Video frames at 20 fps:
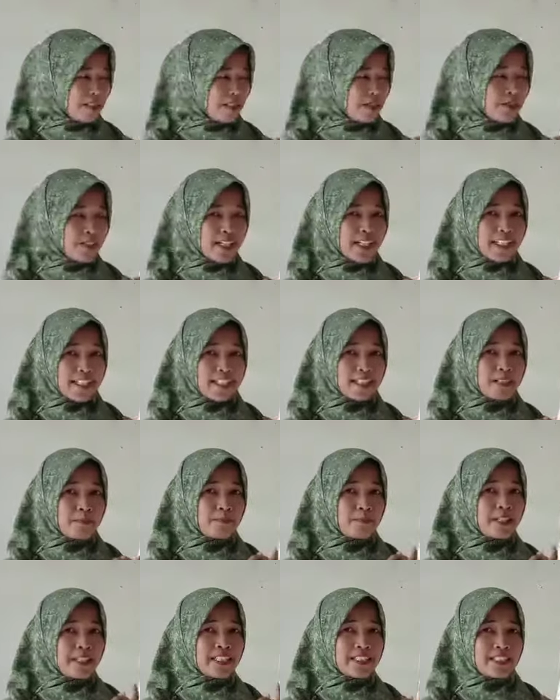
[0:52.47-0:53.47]
Look at
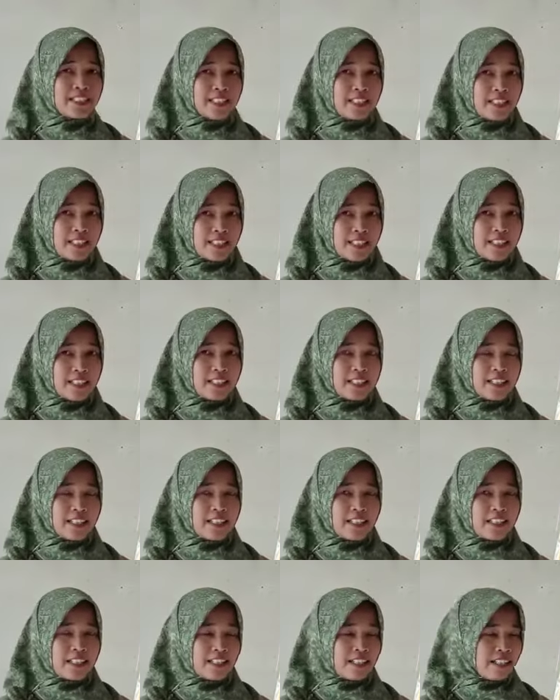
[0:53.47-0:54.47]
the picture.
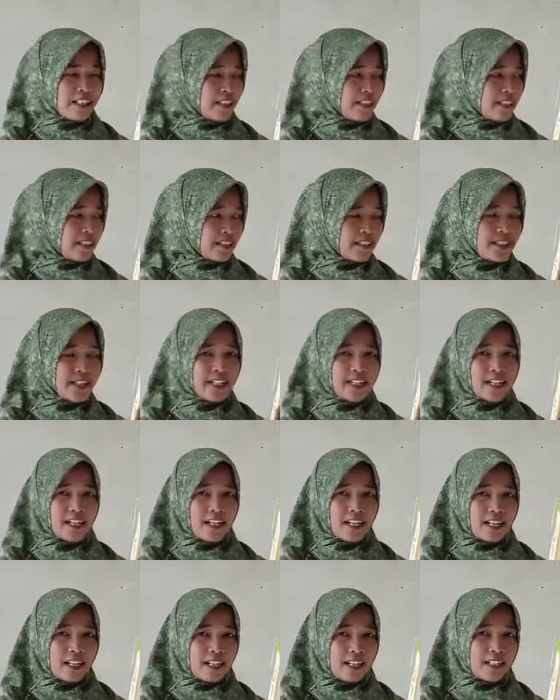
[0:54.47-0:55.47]
They
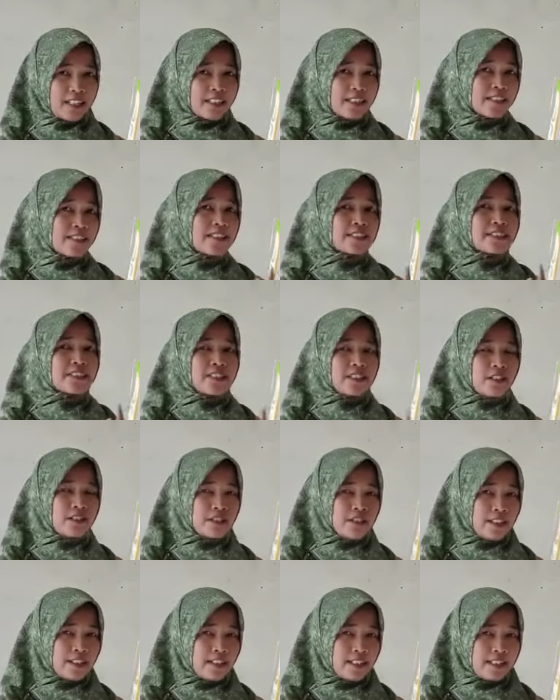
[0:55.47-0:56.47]
are the
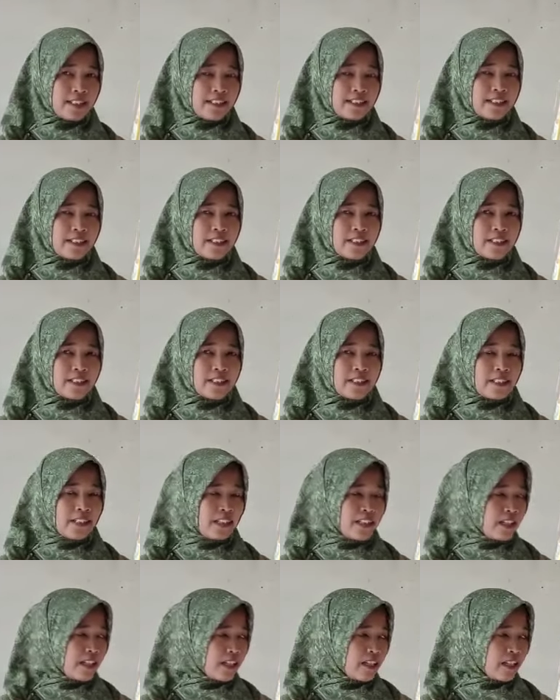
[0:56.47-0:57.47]
children.
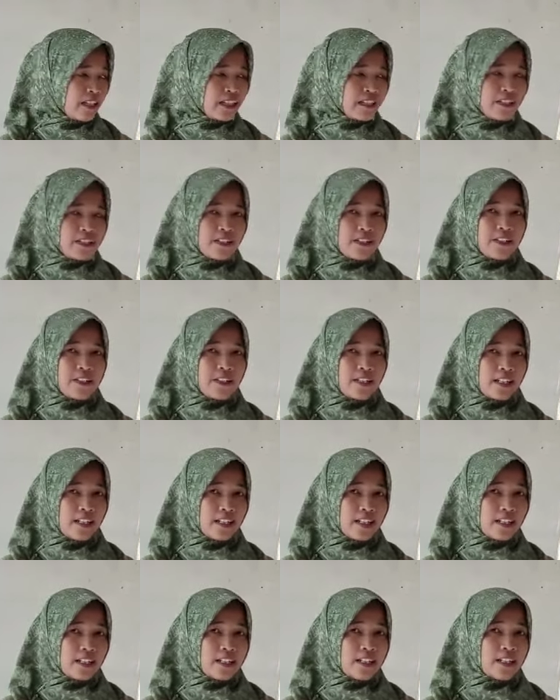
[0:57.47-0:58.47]
They
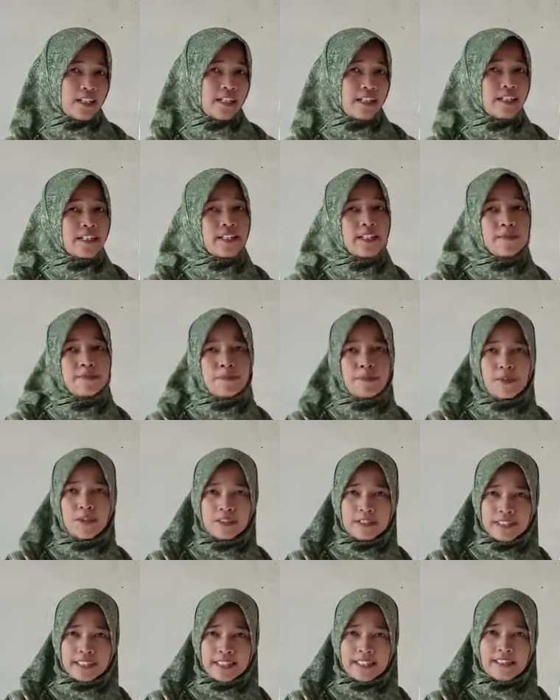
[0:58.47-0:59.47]
are in the
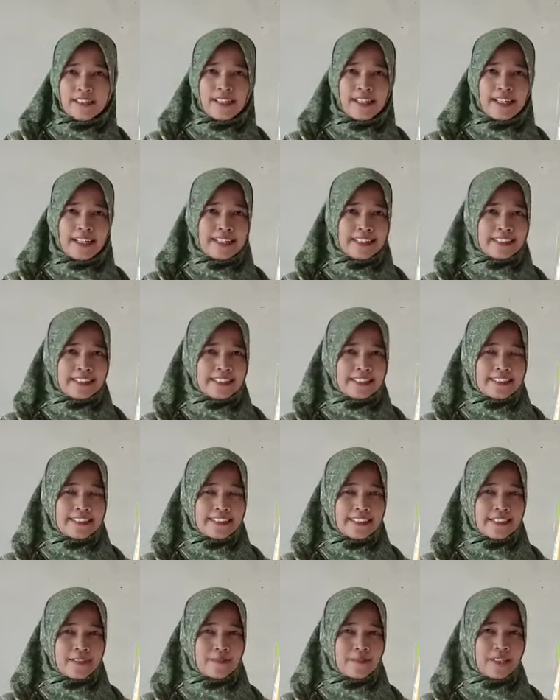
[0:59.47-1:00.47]
music class.
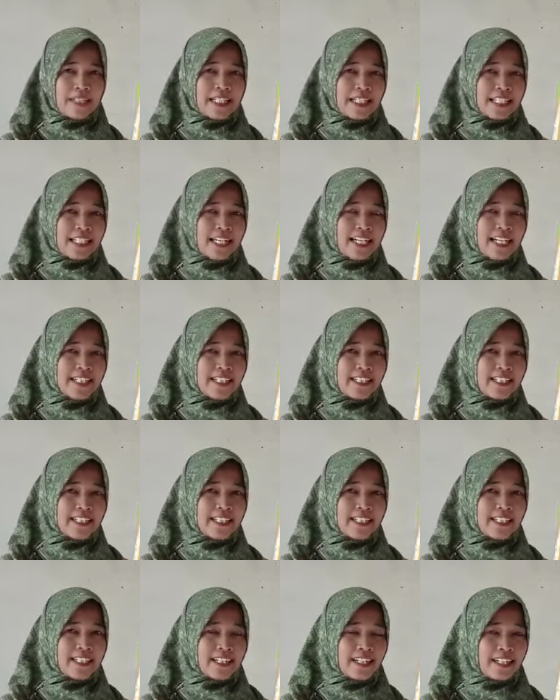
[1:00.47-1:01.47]
Mereka
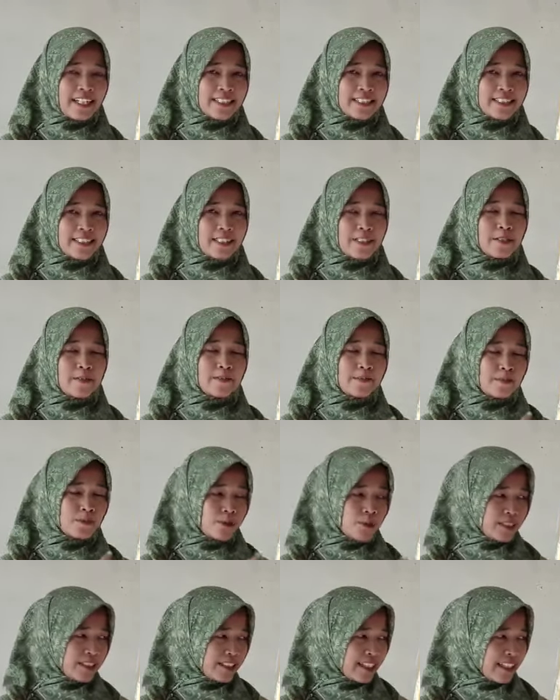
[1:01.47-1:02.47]
ada di kelas
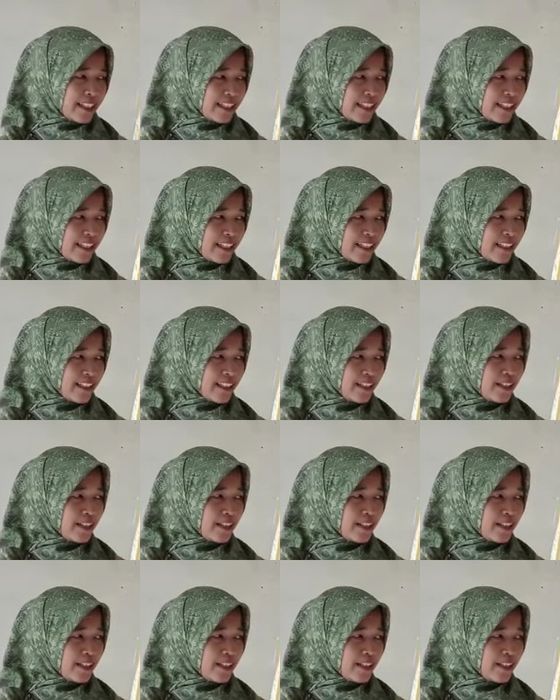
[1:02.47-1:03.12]
musik.